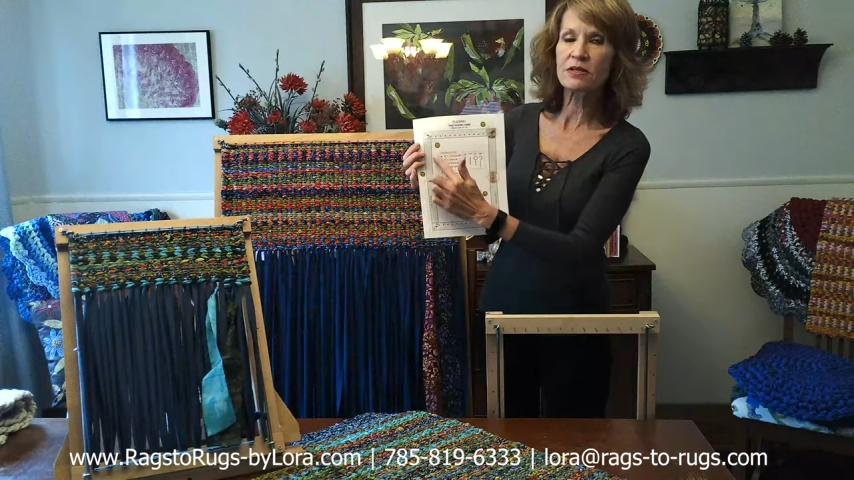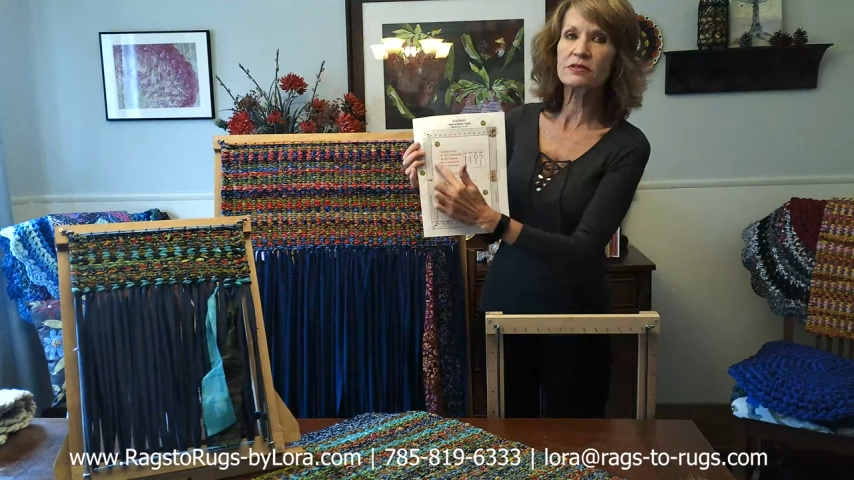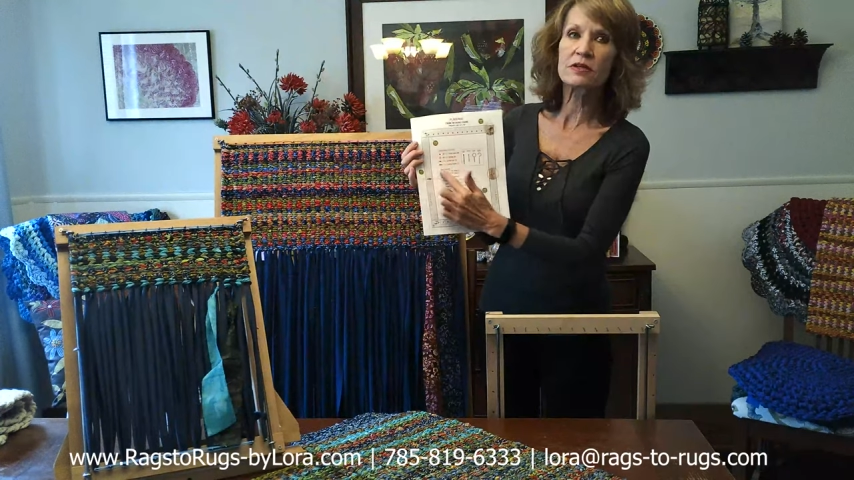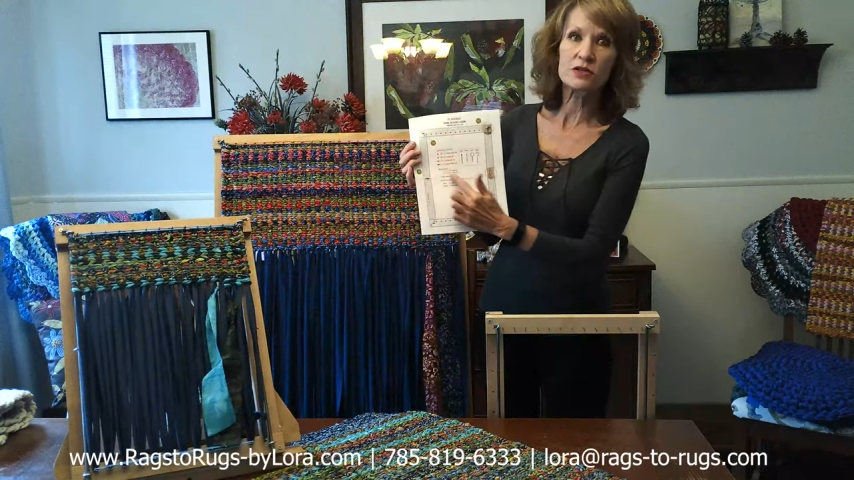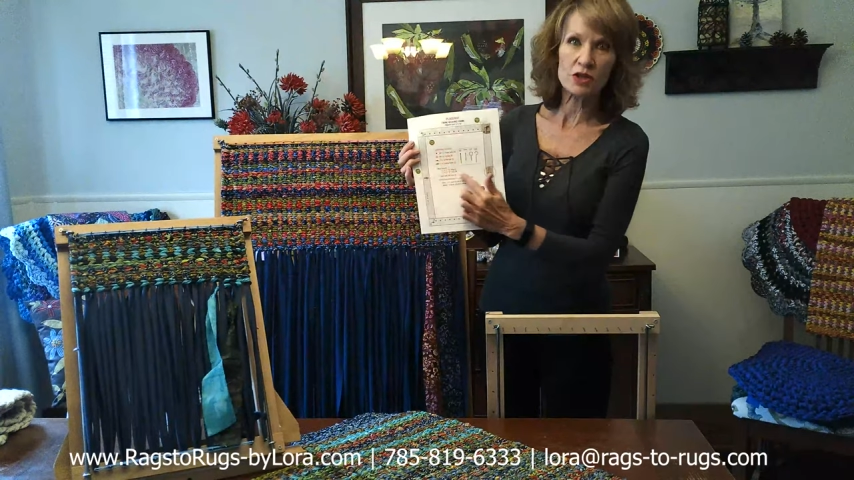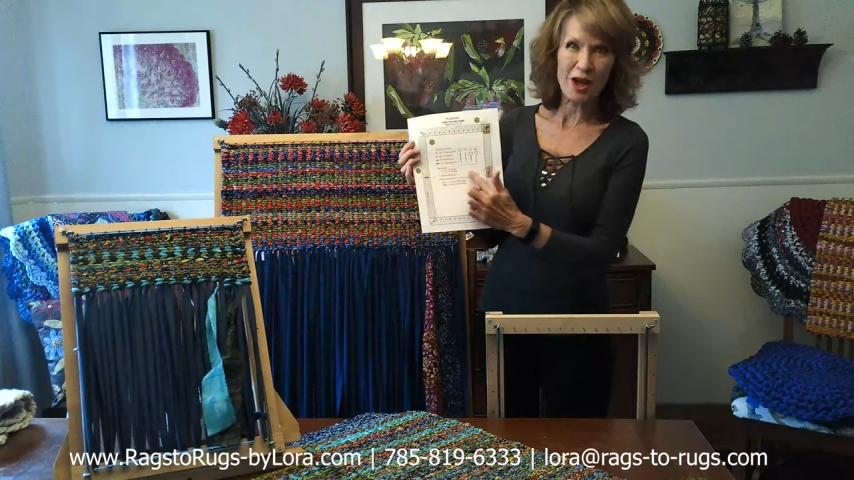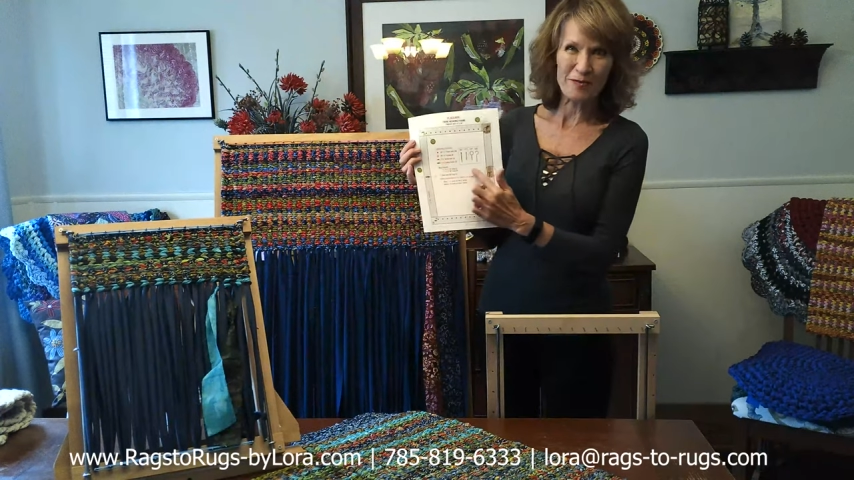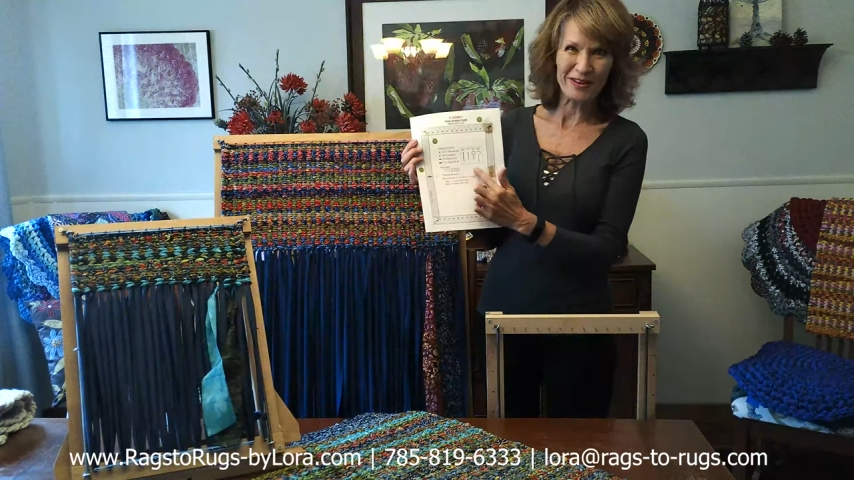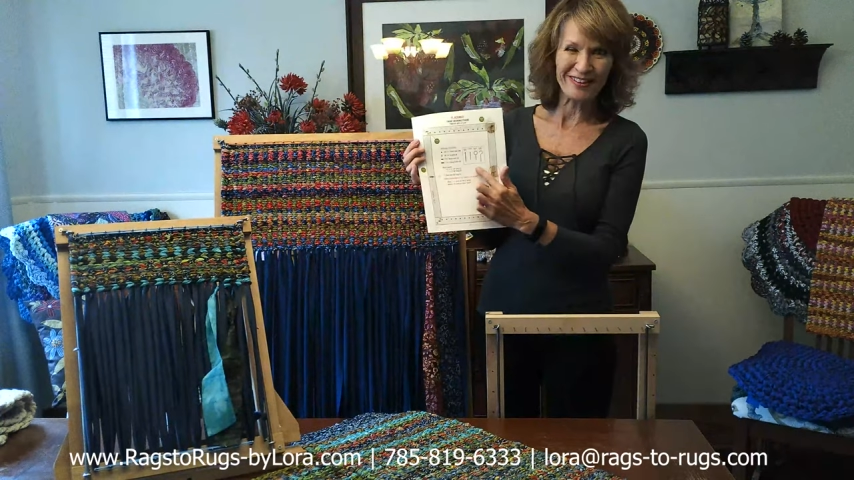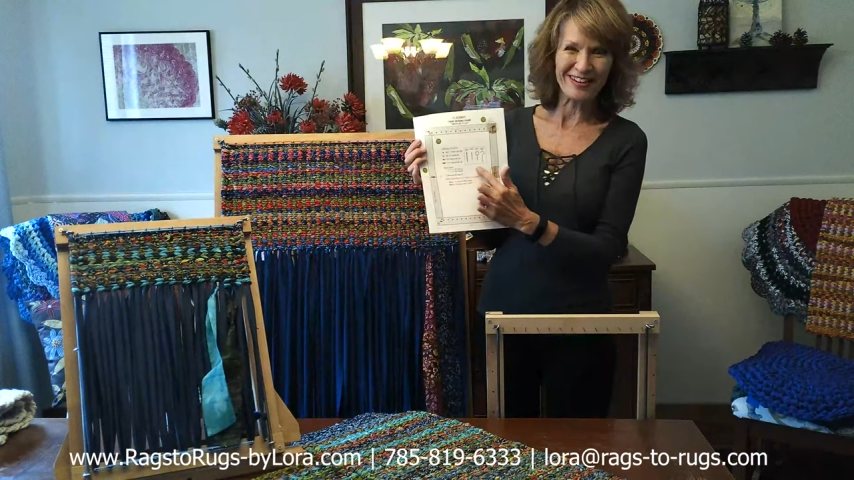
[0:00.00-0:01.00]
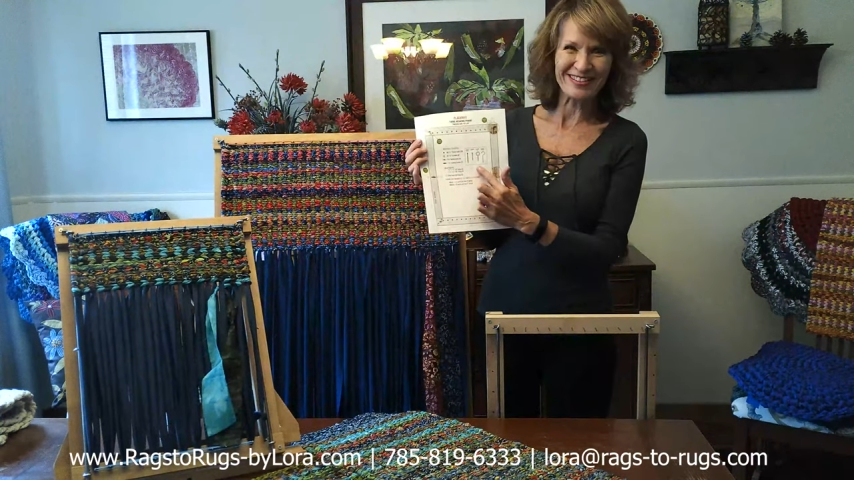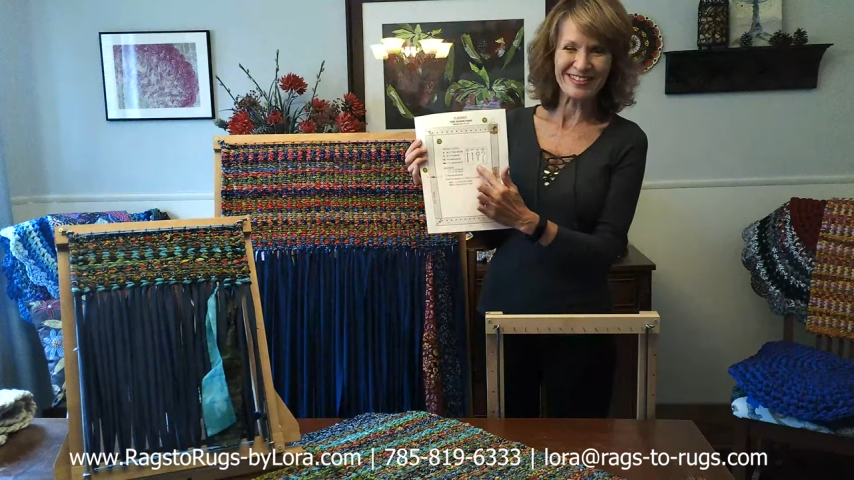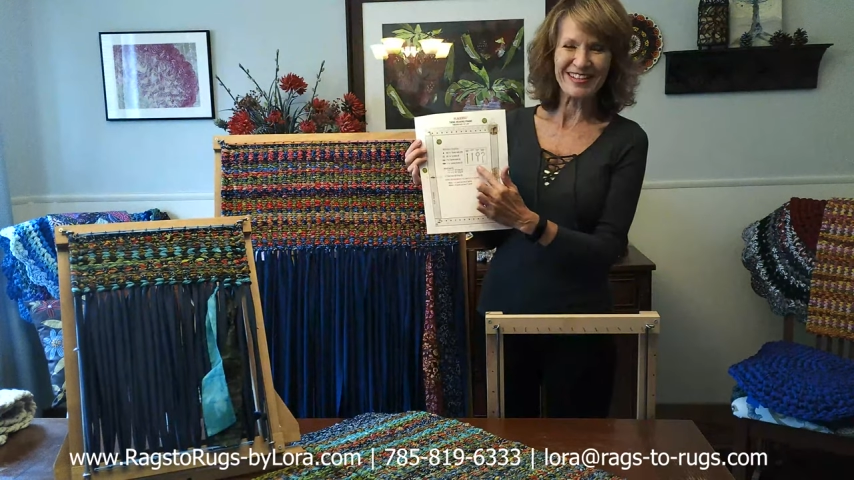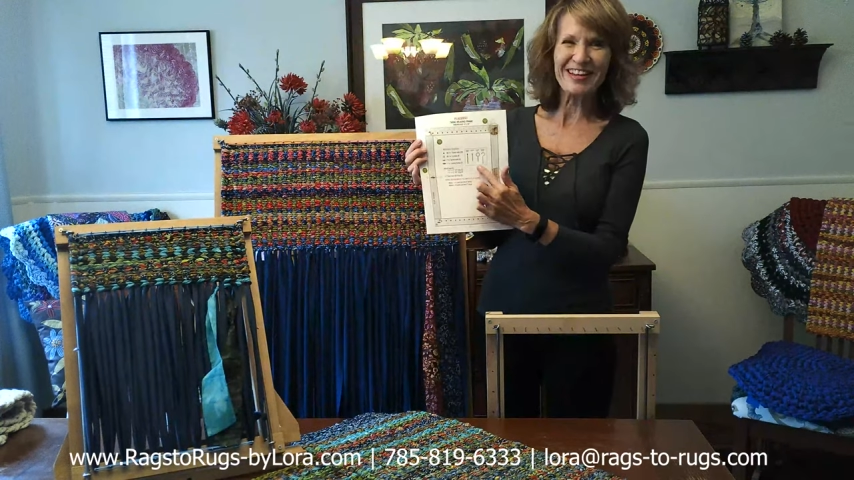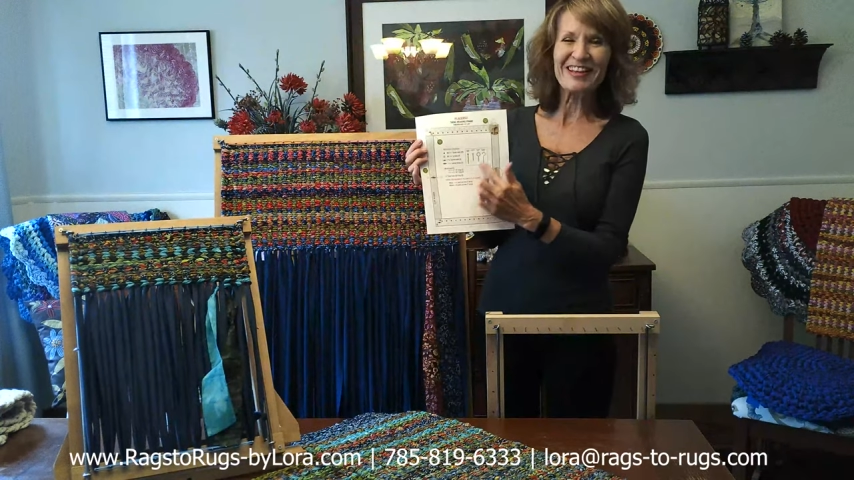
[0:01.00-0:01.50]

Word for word: is the shopping list.